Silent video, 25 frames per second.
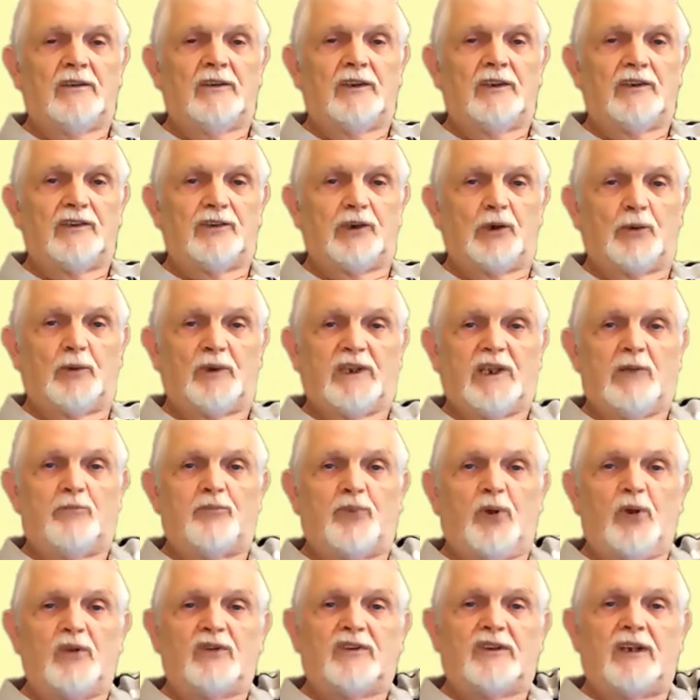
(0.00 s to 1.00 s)
So we could
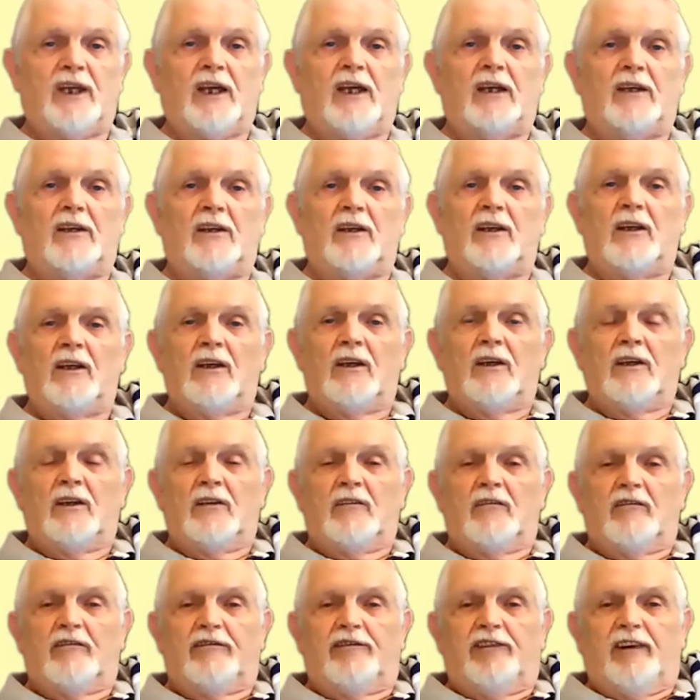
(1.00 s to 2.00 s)
put
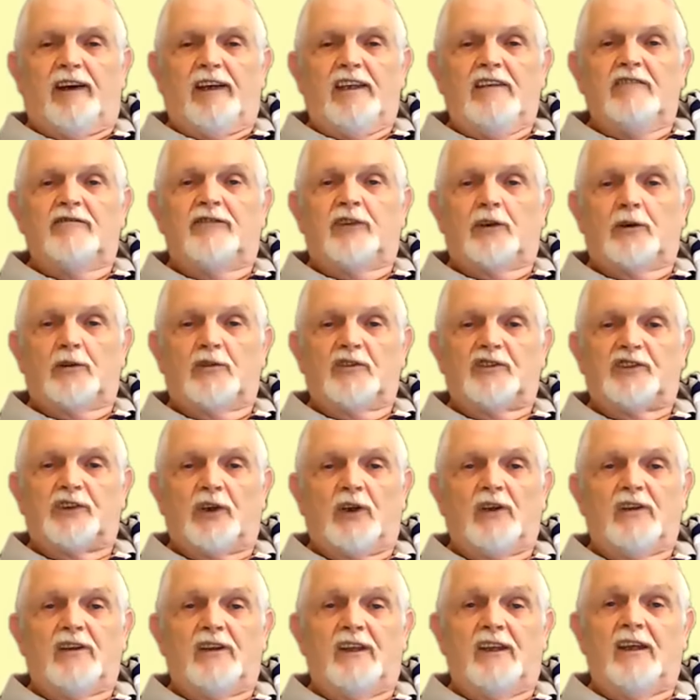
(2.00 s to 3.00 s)
5 volts
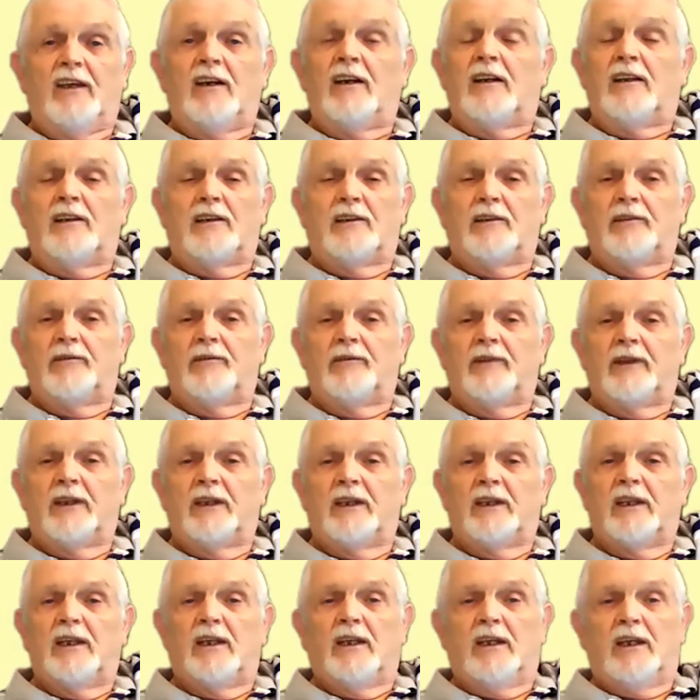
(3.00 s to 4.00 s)
on there,
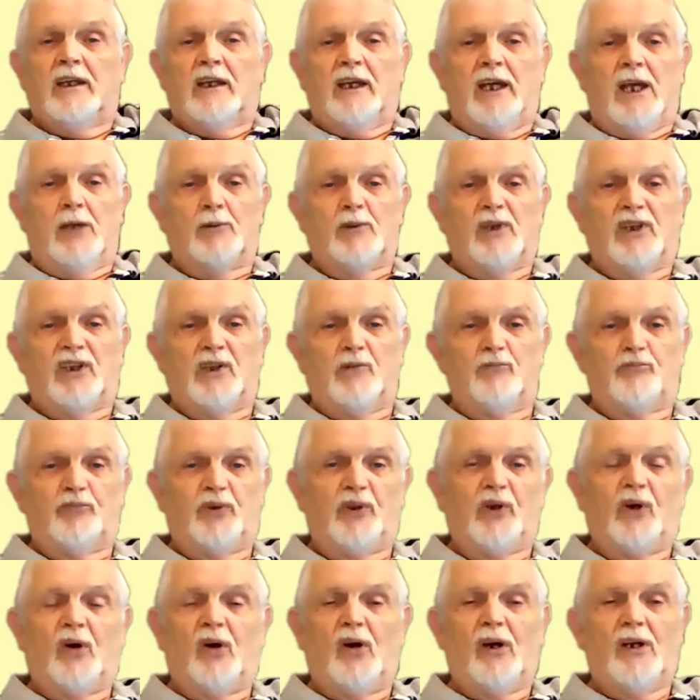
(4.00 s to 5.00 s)
and we can
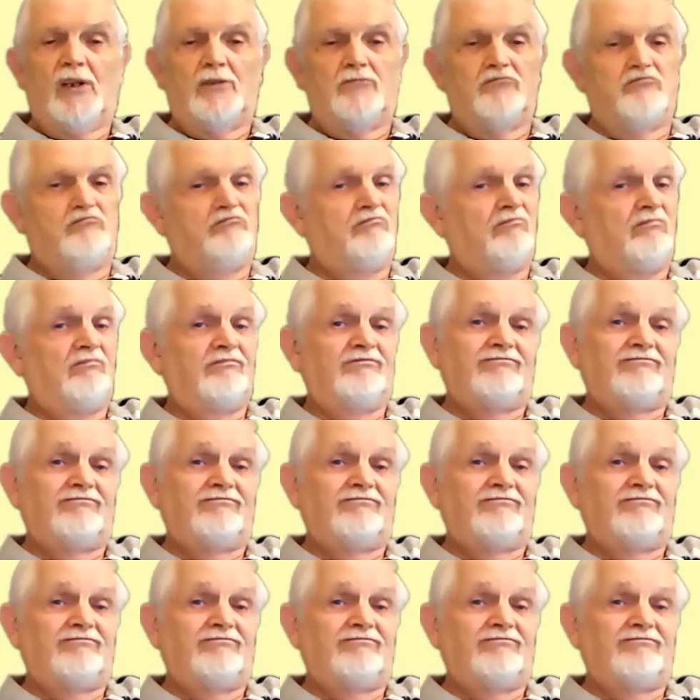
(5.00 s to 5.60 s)
put on